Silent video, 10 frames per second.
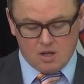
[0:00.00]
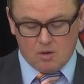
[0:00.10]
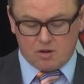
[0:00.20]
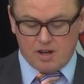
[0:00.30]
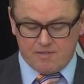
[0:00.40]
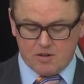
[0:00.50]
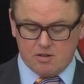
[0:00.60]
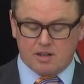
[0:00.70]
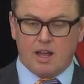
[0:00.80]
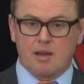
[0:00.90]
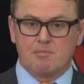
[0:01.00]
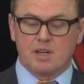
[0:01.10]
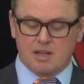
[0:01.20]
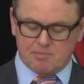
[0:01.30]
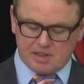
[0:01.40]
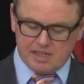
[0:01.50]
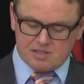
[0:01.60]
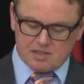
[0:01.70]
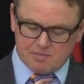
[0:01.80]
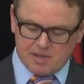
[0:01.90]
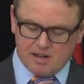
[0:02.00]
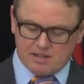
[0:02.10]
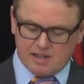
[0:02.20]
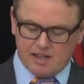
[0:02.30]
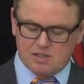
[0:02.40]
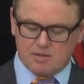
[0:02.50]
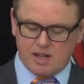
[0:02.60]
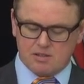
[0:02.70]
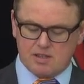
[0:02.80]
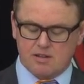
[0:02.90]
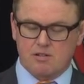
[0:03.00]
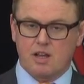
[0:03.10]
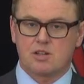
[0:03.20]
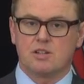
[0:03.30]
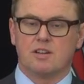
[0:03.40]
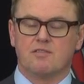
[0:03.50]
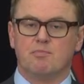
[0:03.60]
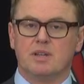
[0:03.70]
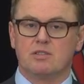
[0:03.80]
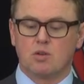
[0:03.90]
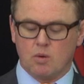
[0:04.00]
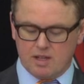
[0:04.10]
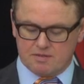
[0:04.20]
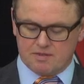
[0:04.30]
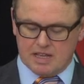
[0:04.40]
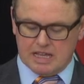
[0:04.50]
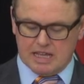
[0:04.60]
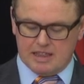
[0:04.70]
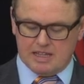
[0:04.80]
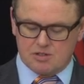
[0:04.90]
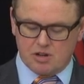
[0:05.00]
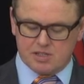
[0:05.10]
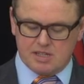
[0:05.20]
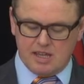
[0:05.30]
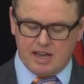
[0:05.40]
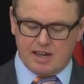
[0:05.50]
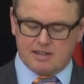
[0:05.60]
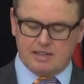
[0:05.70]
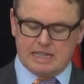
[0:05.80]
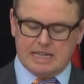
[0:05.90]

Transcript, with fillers: Well, good afternoon. I'm uh, pleased to be here today to announce the introduction of Bill 12, the Trustee Act.